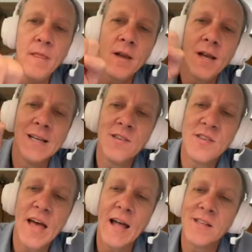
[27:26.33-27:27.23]

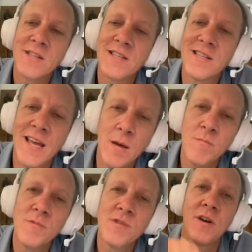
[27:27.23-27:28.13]
is that
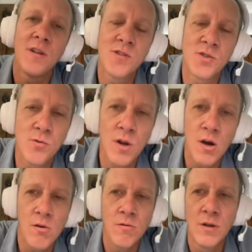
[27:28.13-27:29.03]
stems on
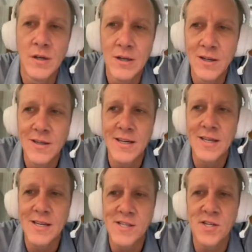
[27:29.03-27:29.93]
Suno
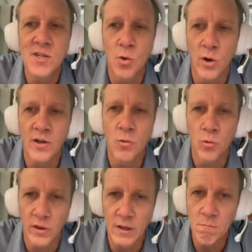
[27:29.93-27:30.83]
isn't going to
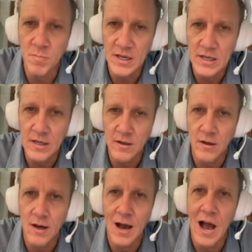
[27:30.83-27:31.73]
really be
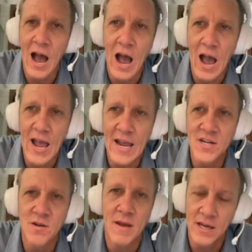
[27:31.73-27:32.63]
a high
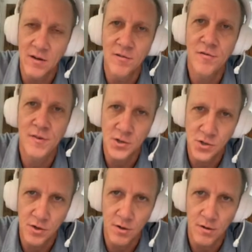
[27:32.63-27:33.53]
demand
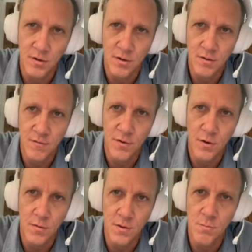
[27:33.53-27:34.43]
feature
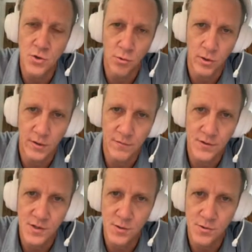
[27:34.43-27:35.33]
for the majority of
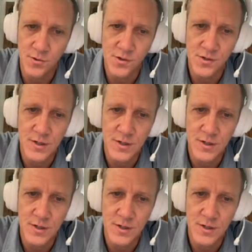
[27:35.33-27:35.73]
its users.